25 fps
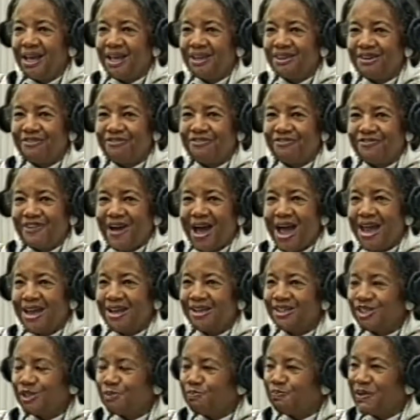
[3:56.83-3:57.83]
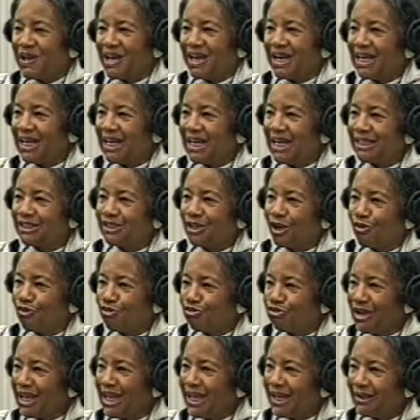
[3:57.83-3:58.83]
The fire spitter is a
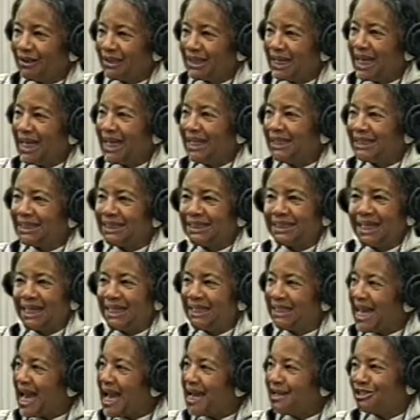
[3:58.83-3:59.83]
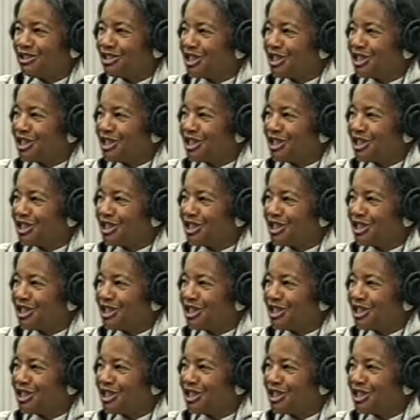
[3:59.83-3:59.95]
real entity, not